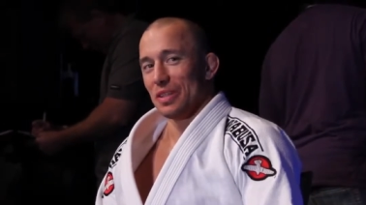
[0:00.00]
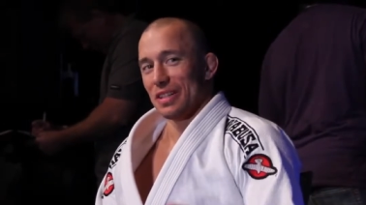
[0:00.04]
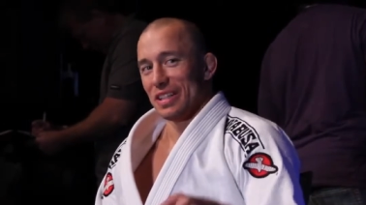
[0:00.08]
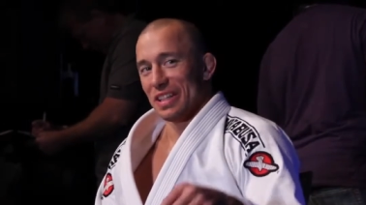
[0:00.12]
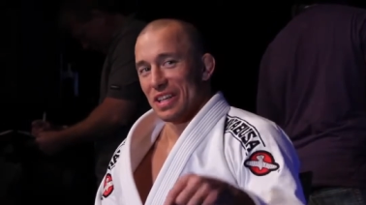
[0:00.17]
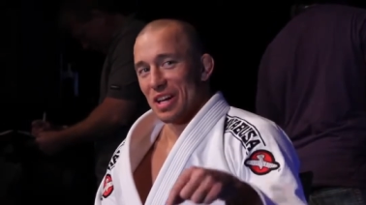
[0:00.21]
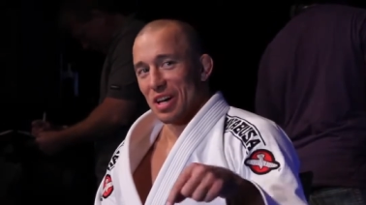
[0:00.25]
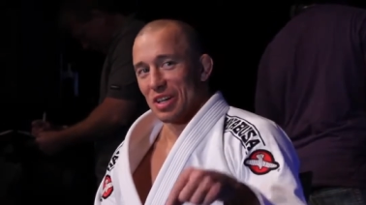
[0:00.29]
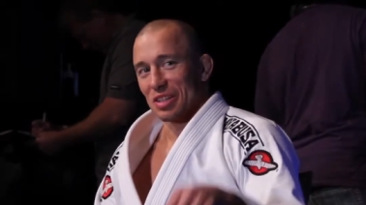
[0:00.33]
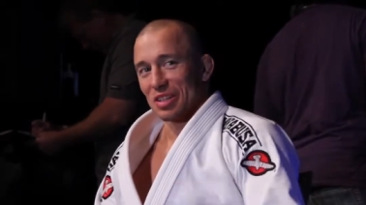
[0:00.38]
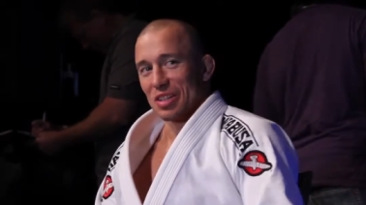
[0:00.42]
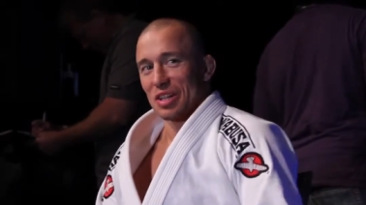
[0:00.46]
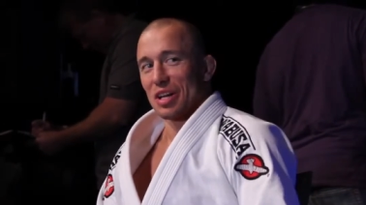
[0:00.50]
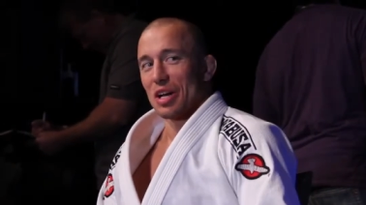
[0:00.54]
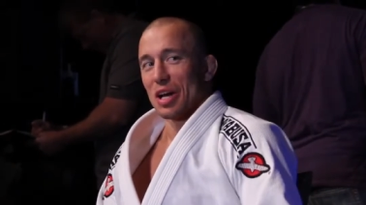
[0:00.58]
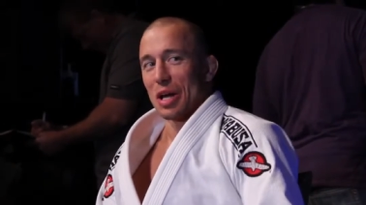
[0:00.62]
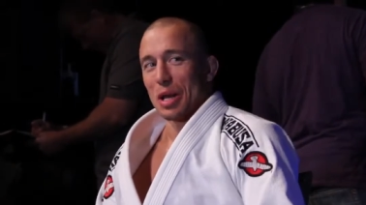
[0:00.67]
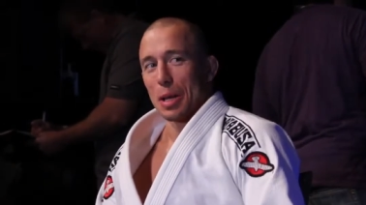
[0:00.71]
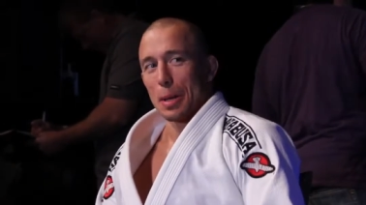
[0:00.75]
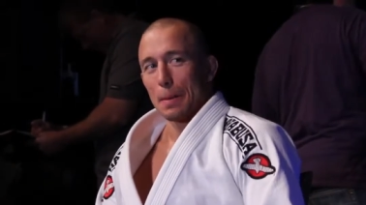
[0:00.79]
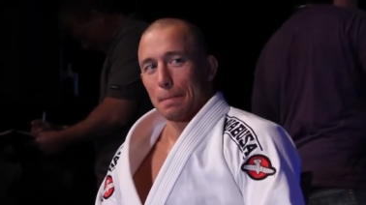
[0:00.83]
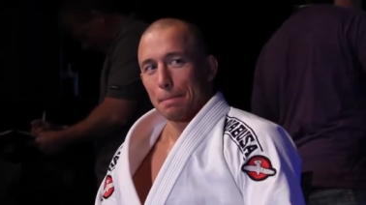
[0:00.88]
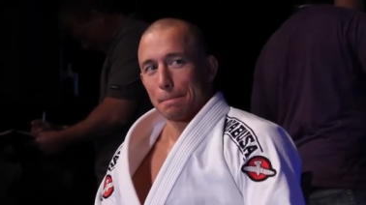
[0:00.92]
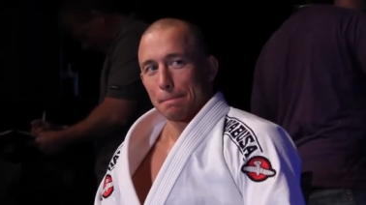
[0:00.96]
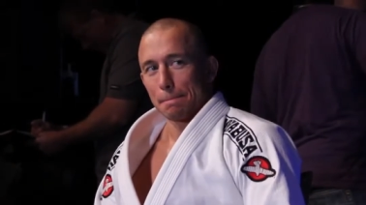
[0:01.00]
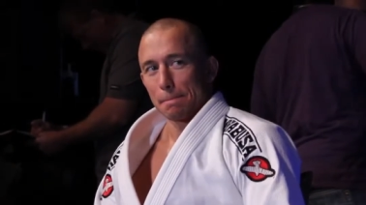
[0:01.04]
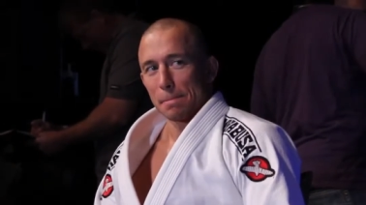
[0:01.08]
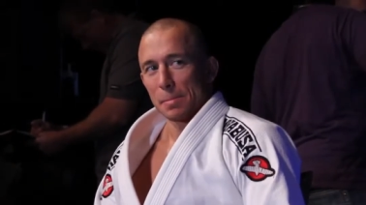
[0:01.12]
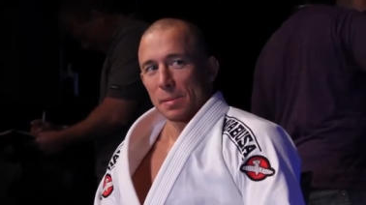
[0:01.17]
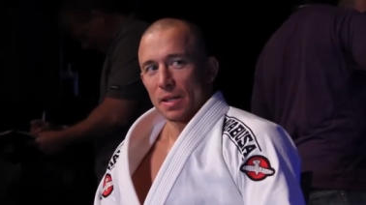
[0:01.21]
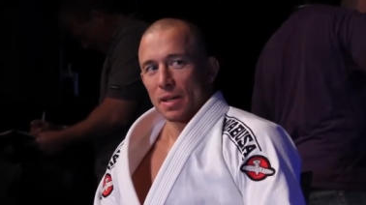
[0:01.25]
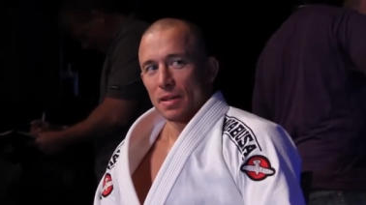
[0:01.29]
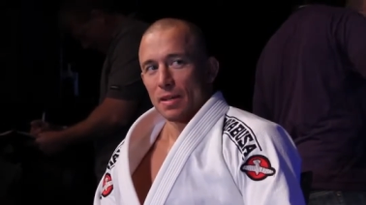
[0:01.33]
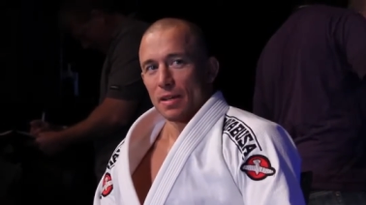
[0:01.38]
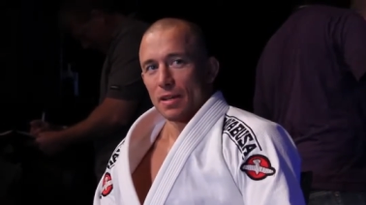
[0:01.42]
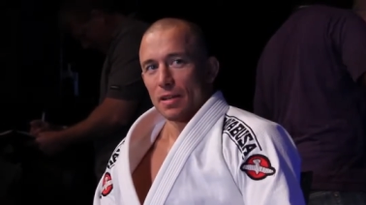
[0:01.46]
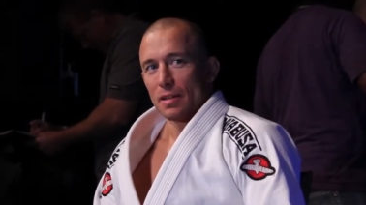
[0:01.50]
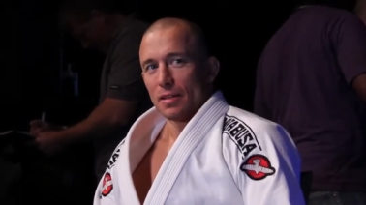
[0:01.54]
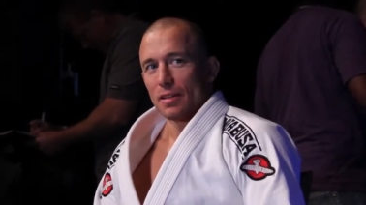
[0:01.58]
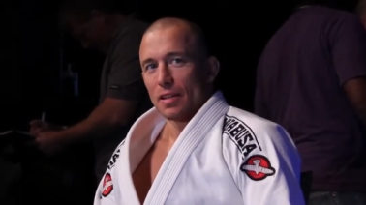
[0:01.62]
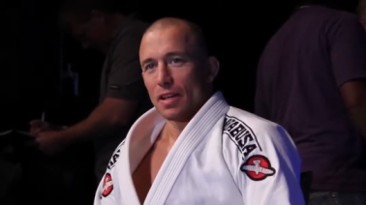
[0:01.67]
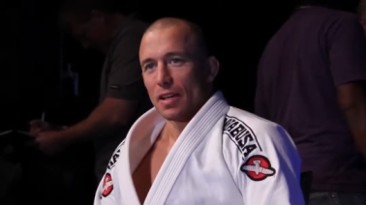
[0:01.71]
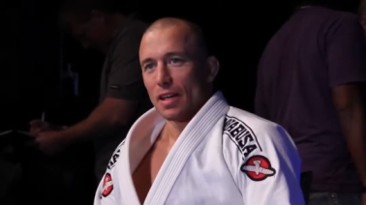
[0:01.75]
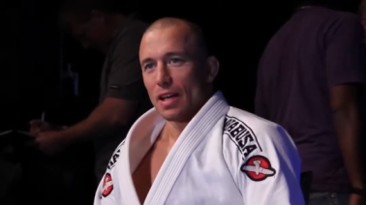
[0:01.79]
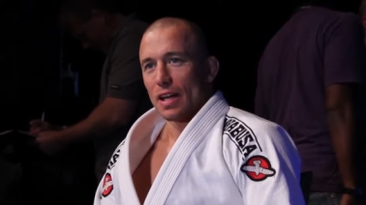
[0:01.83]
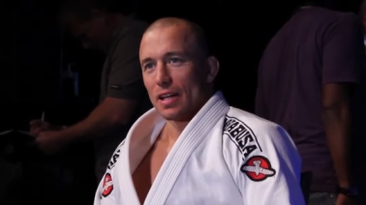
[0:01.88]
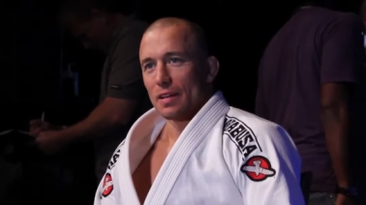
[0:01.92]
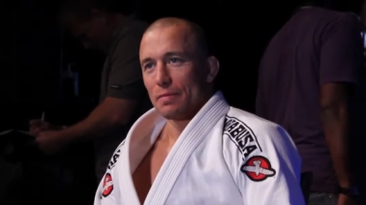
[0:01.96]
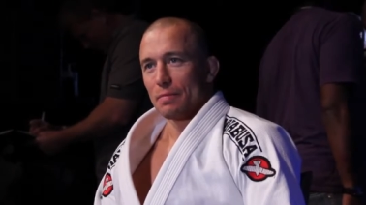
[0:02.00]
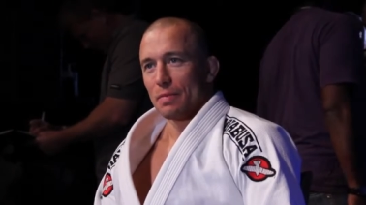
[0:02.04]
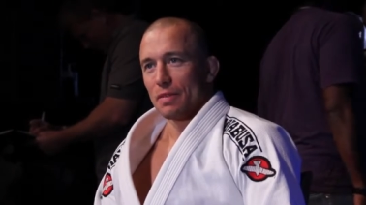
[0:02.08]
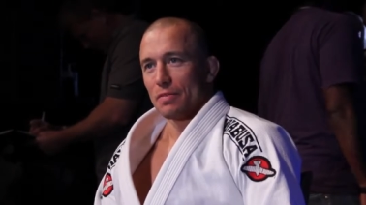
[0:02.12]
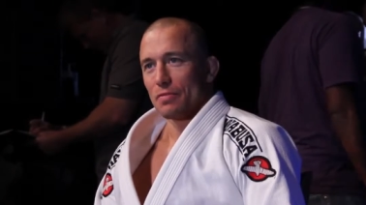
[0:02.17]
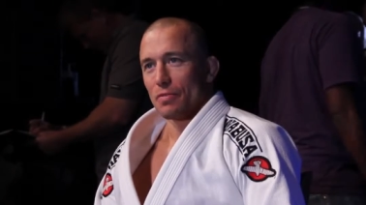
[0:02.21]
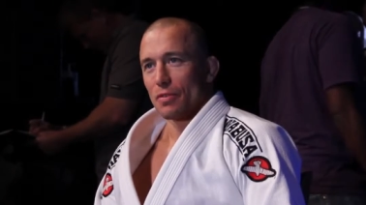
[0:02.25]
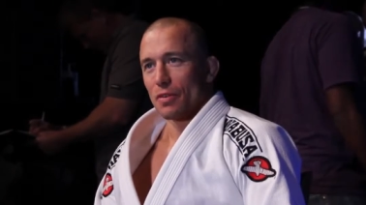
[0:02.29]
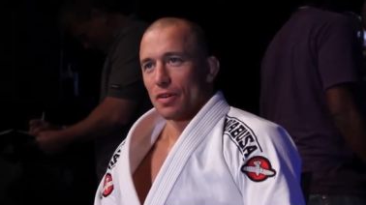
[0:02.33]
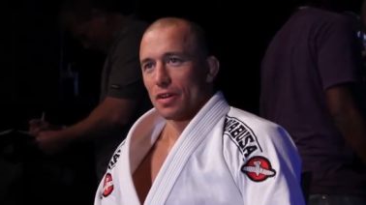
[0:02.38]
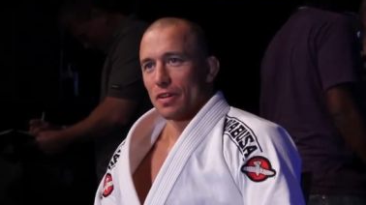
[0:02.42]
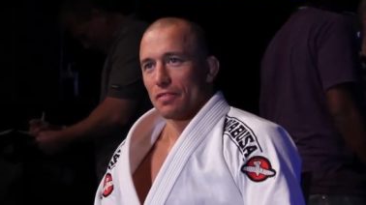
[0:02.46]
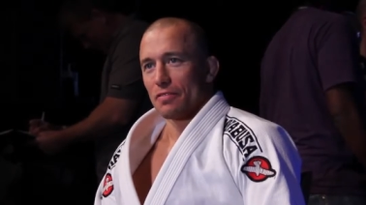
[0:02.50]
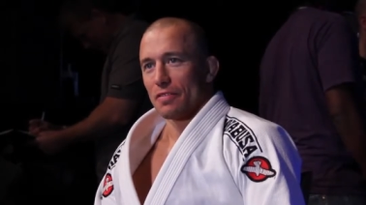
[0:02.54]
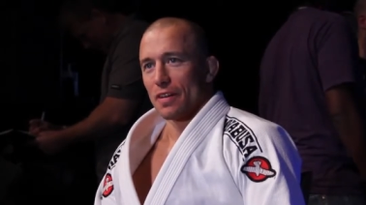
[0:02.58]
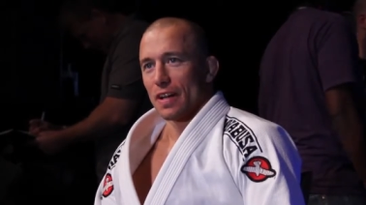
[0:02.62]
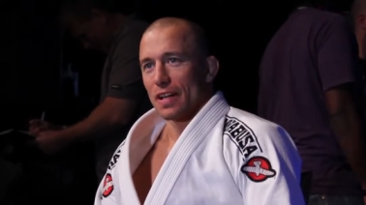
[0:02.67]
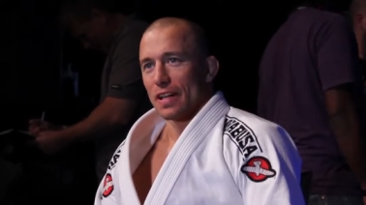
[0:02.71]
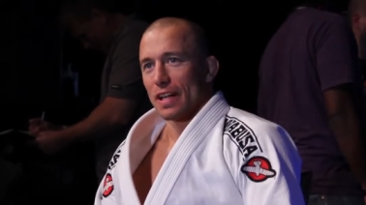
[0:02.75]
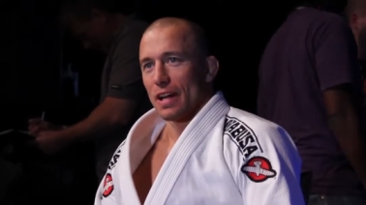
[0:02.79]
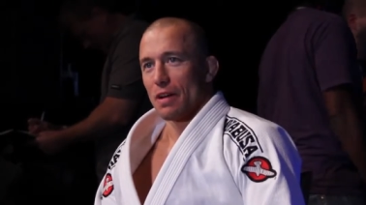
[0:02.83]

the octagon the night before the fight.